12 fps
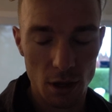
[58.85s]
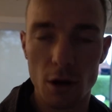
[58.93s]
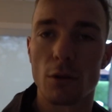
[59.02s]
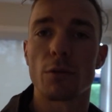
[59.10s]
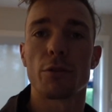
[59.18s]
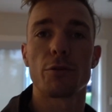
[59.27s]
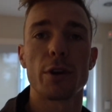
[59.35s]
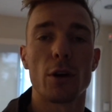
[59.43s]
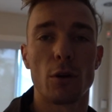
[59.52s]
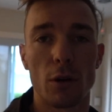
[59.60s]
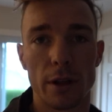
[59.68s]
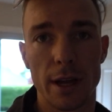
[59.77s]
oh, three
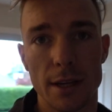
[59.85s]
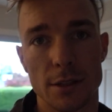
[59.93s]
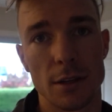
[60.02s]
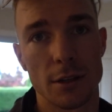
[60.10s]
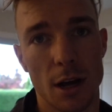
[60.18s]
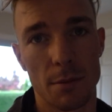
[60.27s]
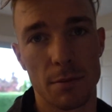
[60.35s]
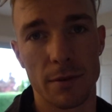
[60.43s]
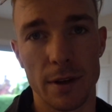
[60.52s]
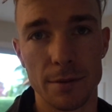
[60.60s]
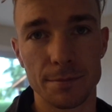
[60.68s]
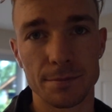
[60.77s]
whole eggs on top
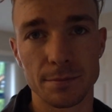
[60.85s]
of it.